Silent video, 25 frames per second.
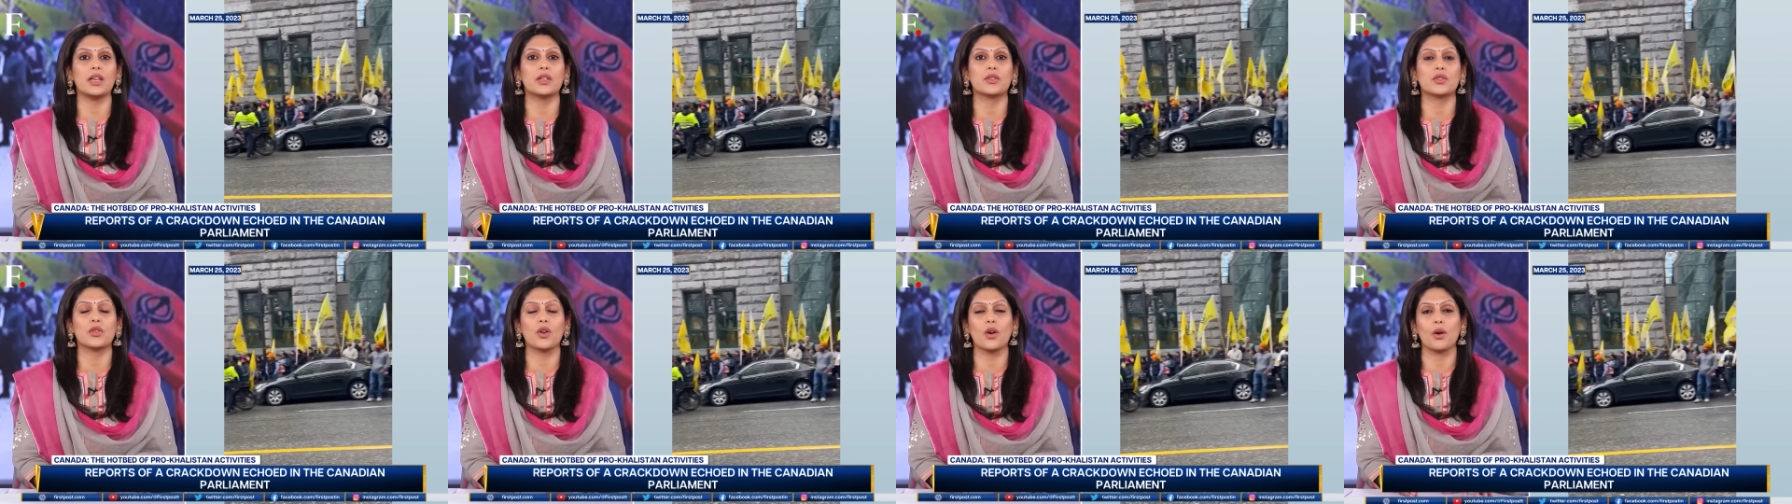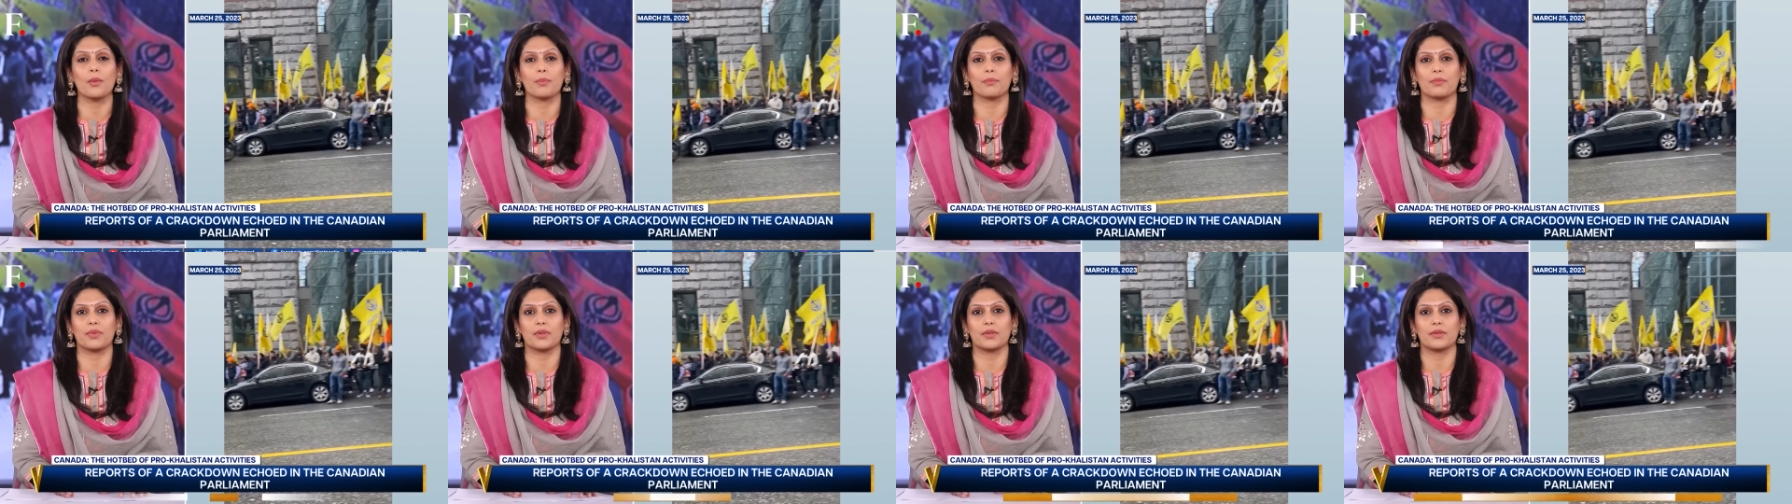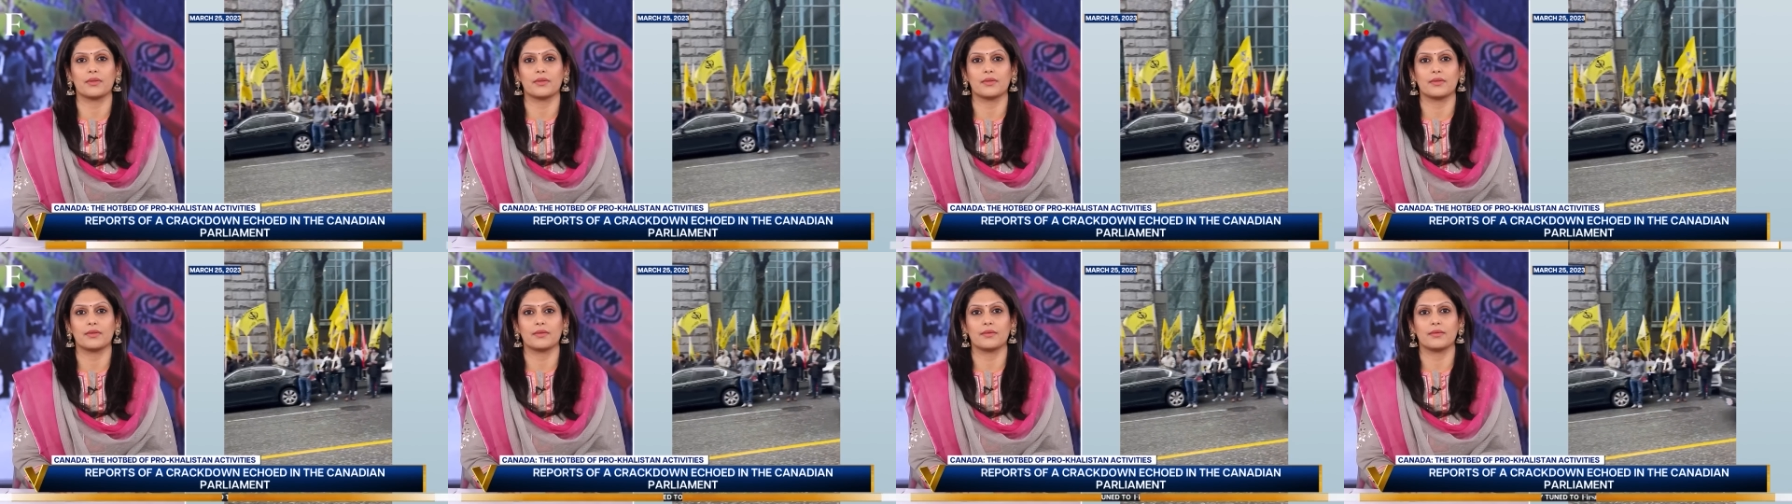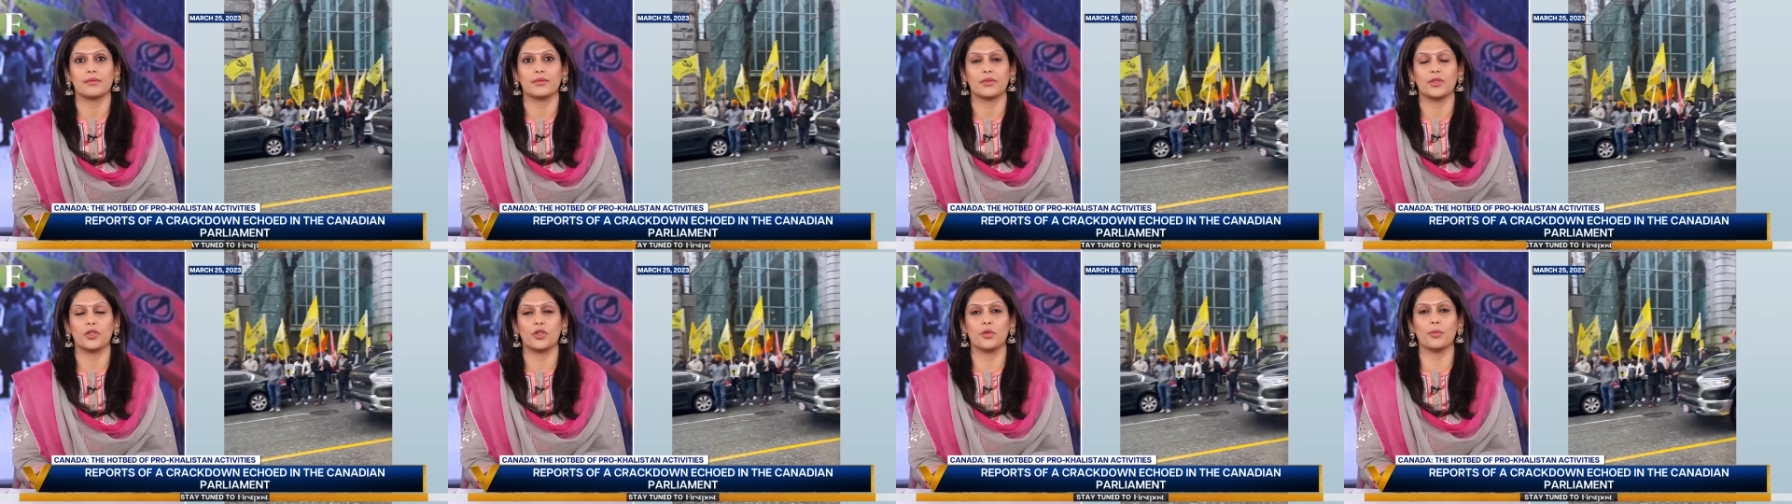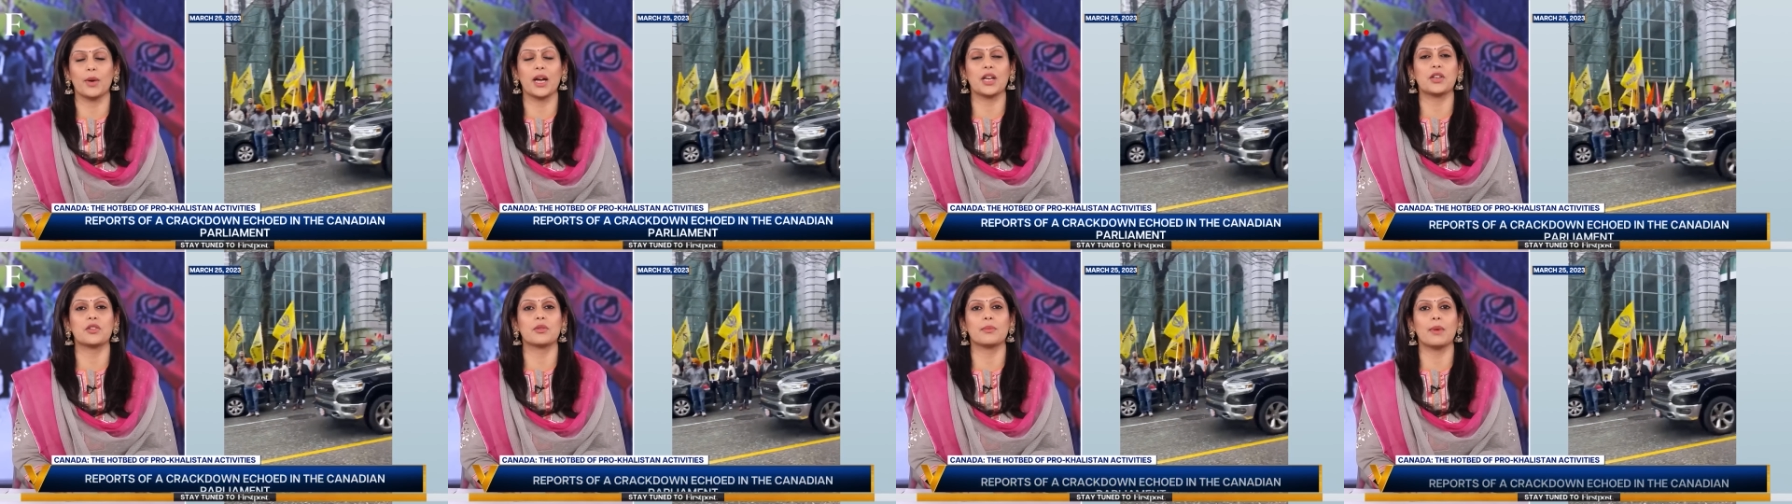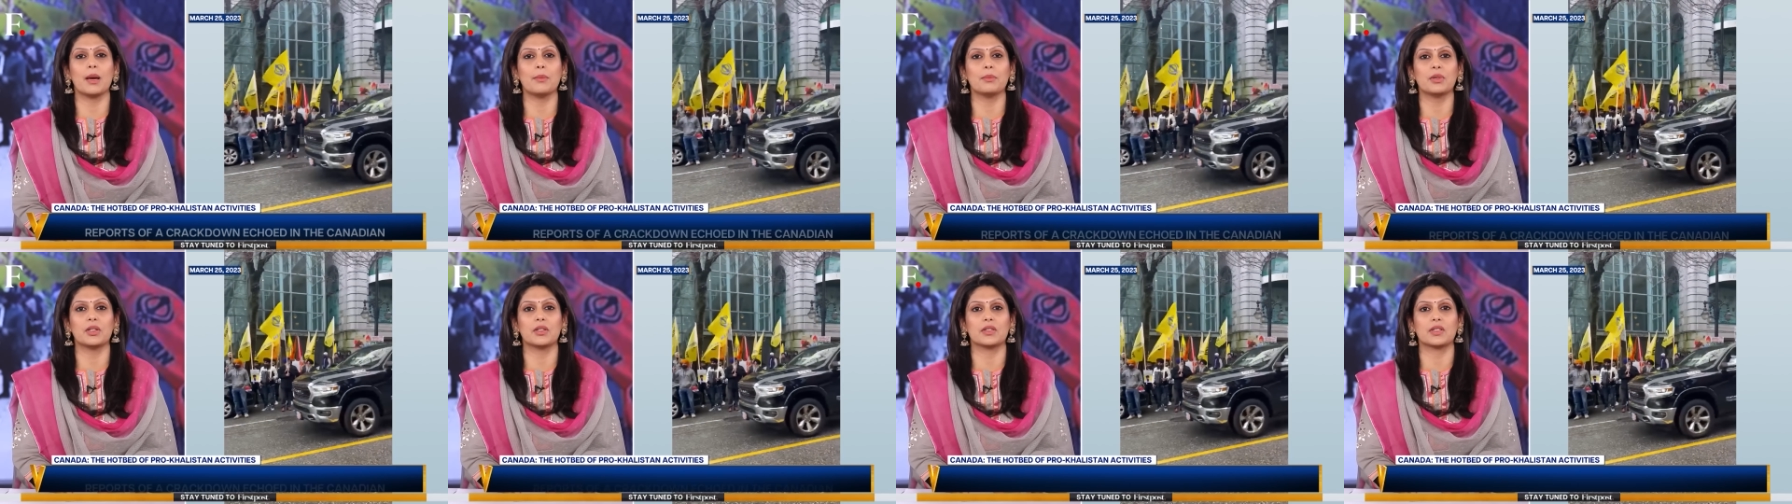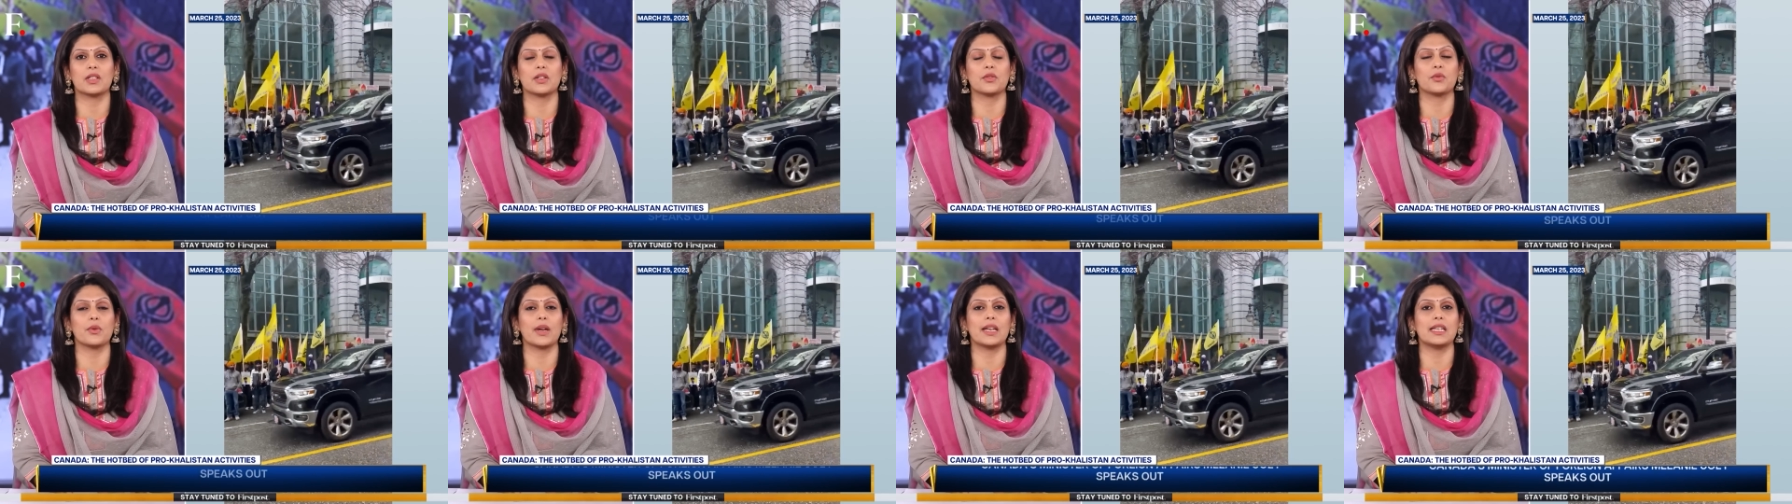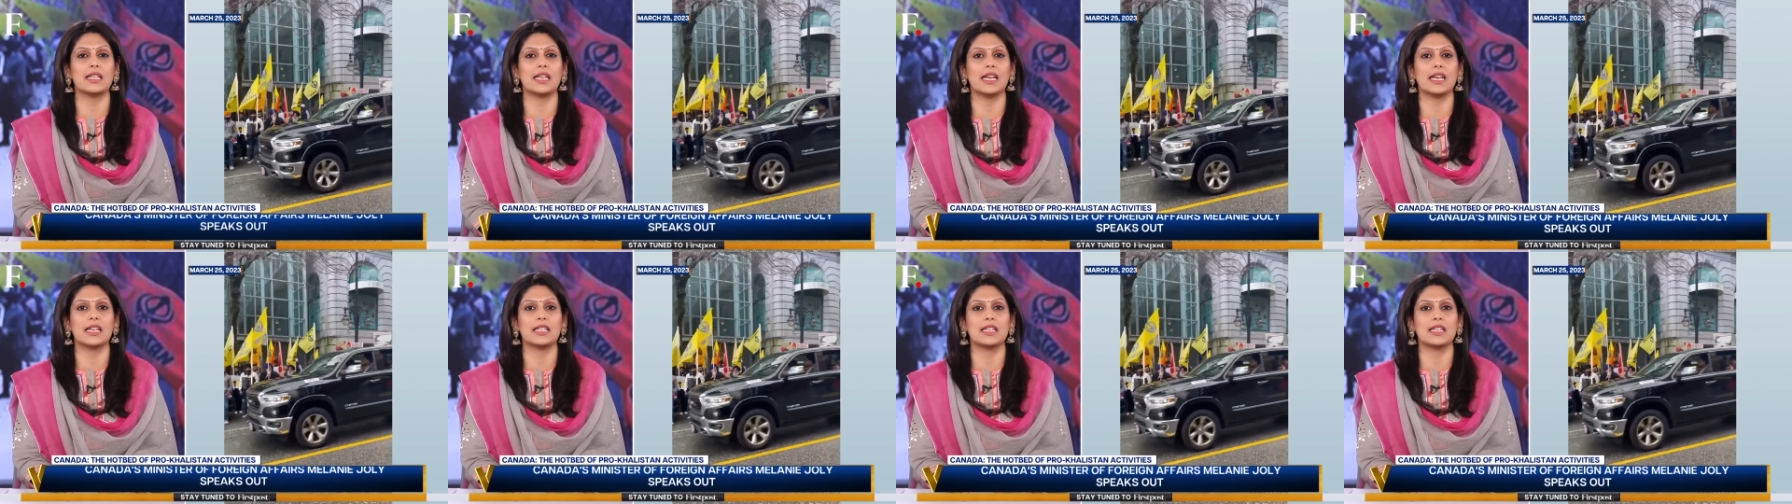top. You might remember this. In twenty